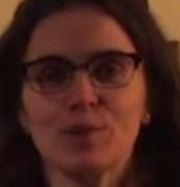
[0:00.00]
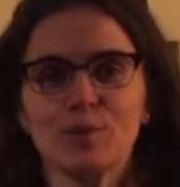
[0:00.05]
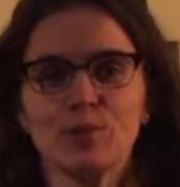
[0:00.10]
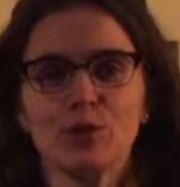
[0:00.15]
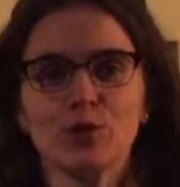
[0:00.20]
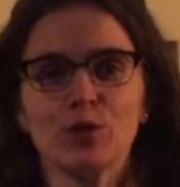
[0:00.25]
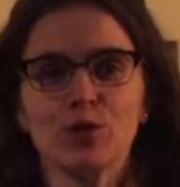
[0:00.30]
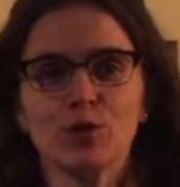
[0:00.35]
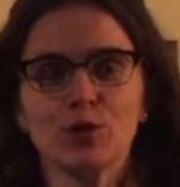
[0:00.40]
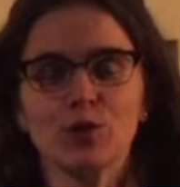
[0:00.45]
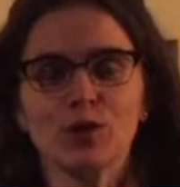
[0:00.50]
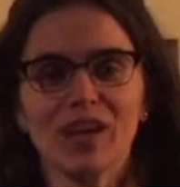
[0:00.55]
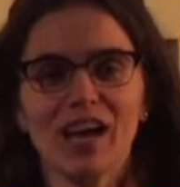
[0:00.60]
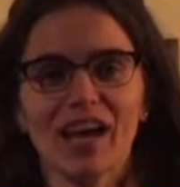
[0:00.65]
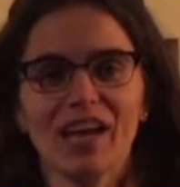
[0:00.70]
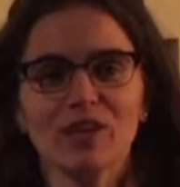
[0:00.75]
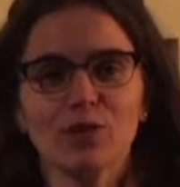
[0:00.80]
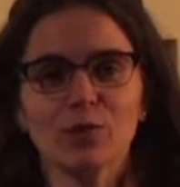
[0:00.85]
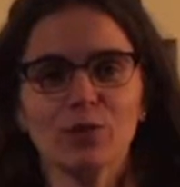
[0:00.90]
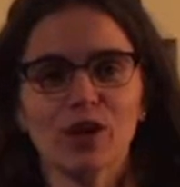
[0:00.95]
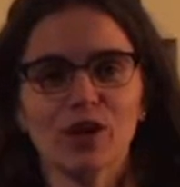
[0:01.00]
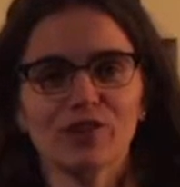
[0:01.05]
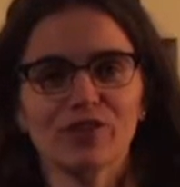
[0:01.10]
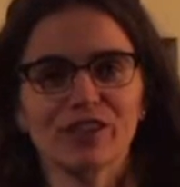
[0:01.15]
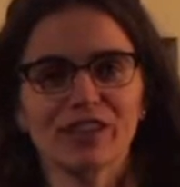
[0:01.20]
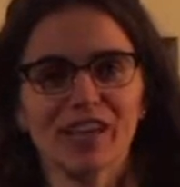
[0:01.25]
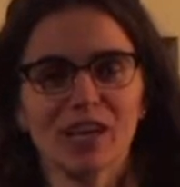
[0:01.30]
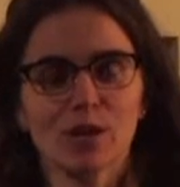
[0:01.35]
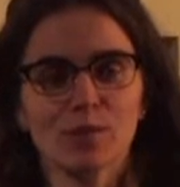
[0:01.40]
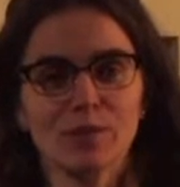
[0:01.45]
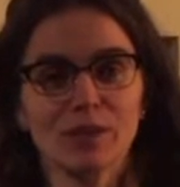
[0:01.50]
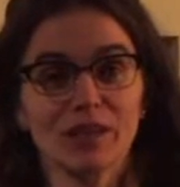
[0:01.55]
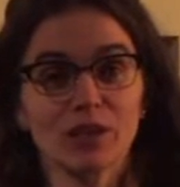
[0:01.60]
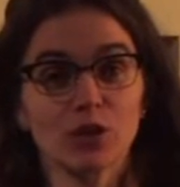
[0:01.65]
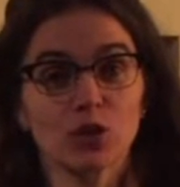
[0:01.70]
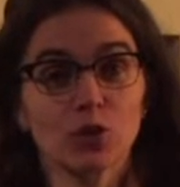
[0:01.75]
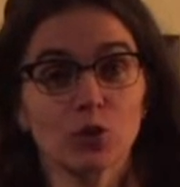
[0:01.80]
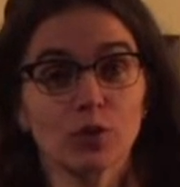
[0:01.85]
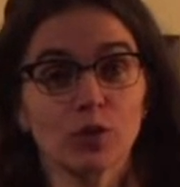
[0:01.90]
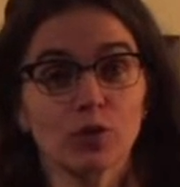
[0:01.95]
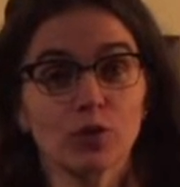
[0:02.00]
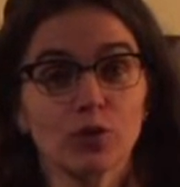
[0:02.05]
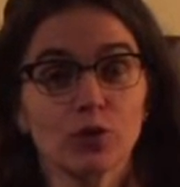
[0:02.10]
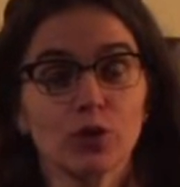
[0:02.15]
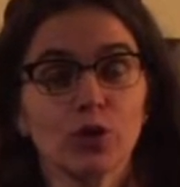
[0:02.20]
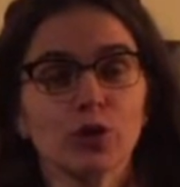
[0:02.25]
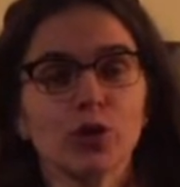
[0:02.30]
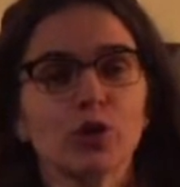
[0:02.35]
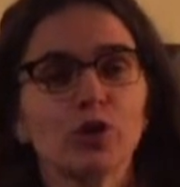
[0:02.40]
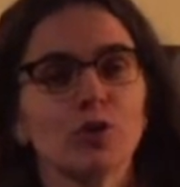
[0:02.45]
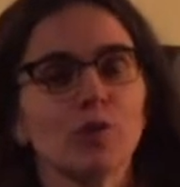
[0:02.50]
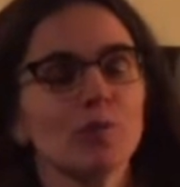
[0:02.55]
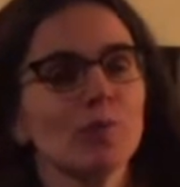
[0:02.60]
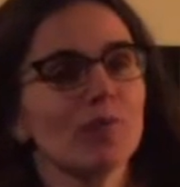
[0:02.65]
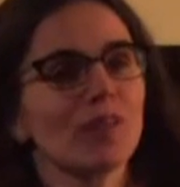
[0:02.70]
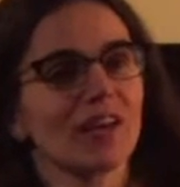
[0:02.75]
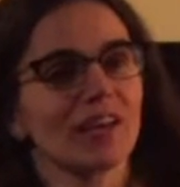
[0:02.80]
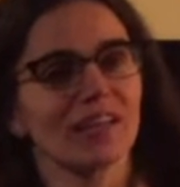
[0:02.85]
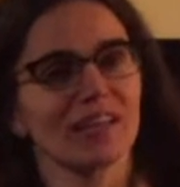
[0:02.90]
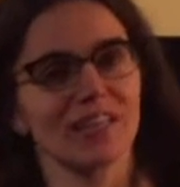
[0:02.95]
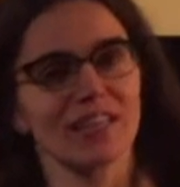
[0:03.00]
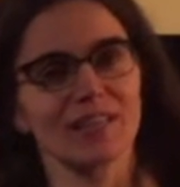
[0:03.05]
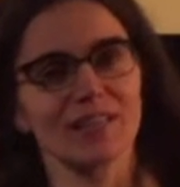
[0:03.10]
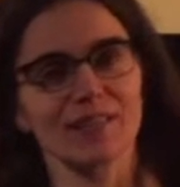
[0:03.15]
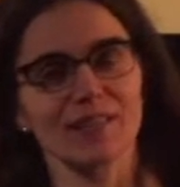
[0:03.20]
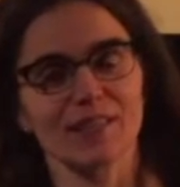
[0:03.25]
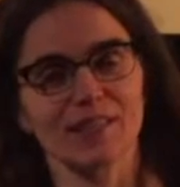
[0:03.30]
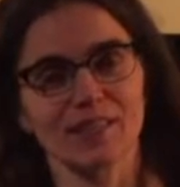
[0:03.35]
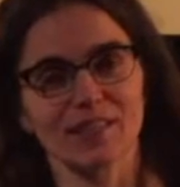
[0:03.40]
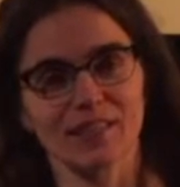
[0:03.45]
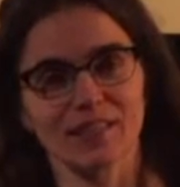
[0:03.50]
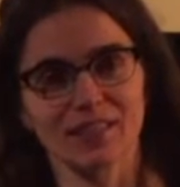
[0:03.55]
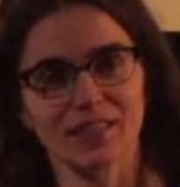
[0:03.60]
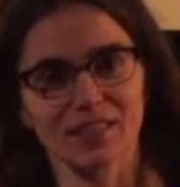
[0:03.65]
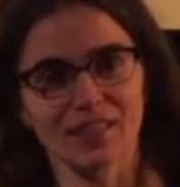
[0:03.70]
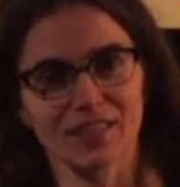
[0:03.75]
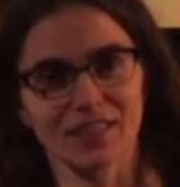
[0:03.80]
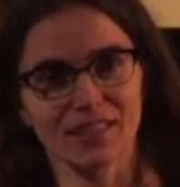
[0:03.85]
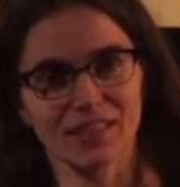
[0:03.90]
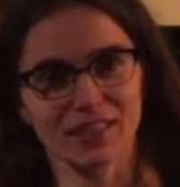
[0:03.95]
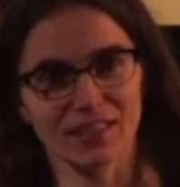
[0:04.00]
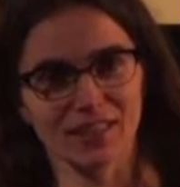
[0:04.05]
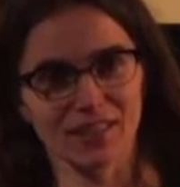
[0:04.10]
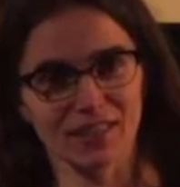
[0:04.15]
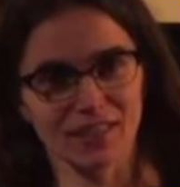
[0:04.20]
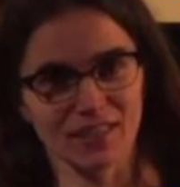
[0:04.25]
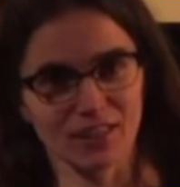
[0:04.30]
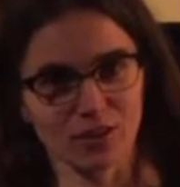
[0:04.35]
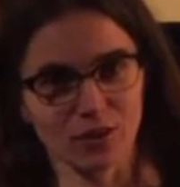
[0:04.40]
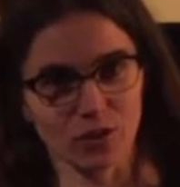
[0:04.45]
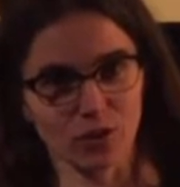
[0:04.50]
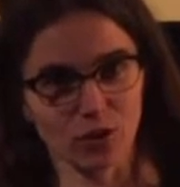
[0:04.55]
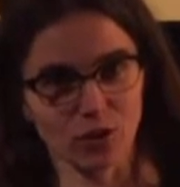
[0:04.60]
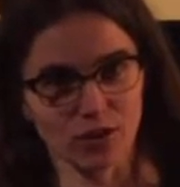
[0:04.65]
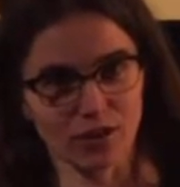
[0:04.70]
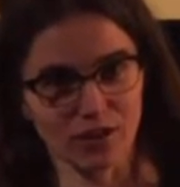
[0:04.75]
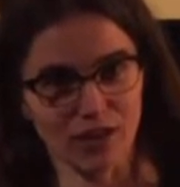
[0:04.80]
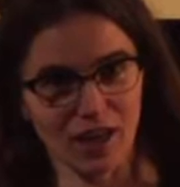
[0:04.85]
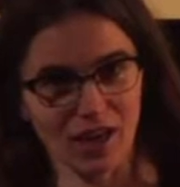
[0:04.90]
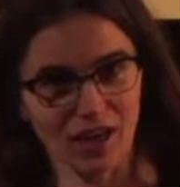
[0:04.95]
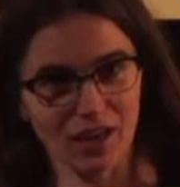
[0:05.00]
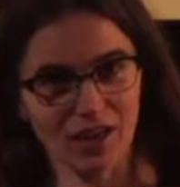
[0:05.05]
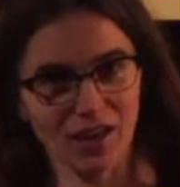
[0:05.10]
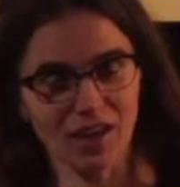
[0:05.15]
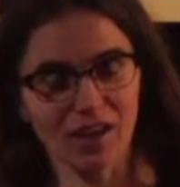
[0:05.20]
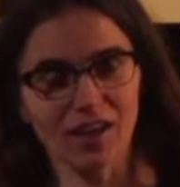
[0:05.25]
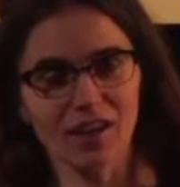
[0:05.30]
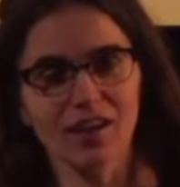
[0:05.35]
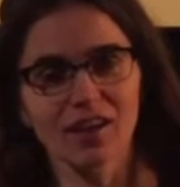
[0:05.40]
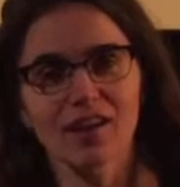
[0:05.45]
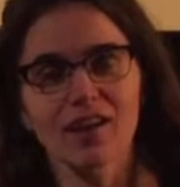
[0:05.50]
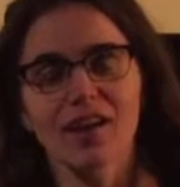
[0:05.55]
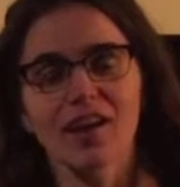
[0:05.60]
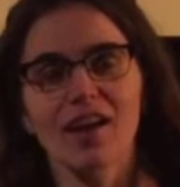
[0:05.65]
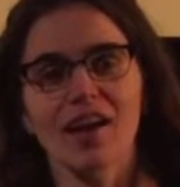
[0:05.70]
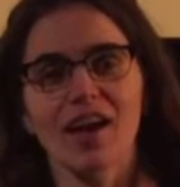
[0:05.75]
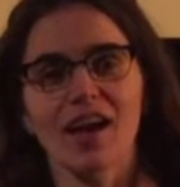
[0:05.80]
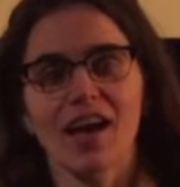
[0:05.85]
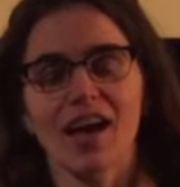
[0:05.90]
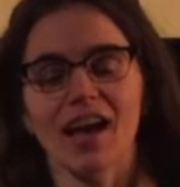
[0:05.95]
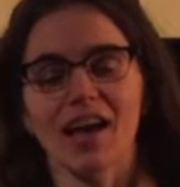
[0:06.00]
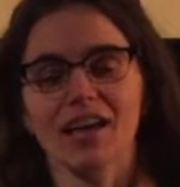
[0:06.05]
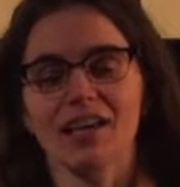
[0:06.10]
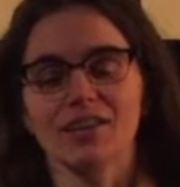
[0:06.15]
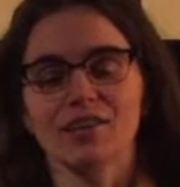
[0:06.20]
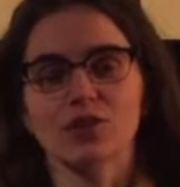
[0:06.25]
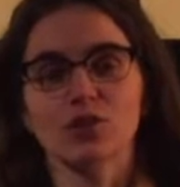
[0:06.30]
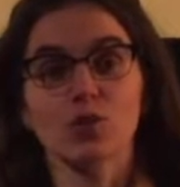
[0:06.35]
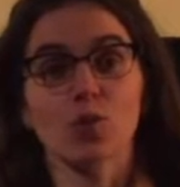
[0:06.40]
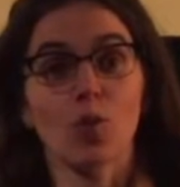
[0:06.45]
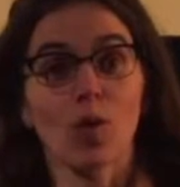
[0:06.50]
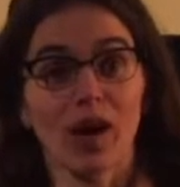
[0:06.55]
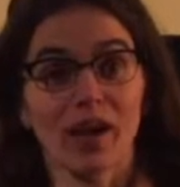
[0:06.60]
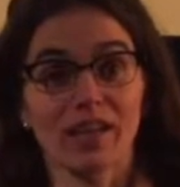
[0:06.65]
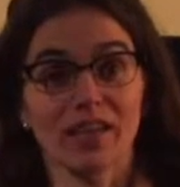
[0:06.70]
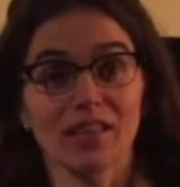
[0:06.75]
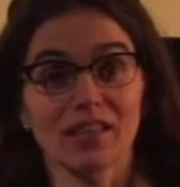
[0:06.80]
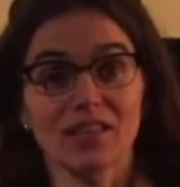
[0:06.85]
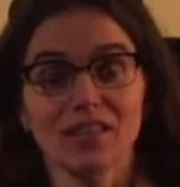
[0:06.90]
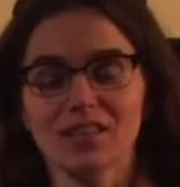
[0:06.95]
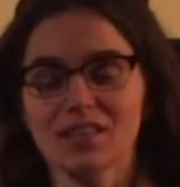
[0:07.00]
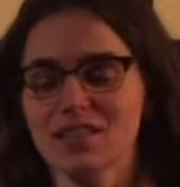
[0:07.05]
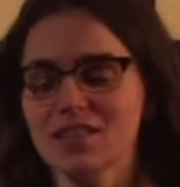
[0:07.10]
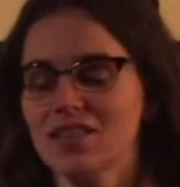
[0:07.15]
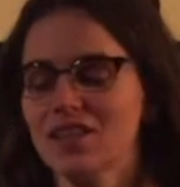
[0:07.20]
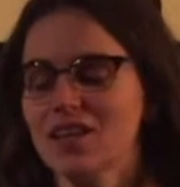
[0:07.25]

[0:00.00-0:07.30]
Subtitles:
To do that we often come into a room that is darker and quiet.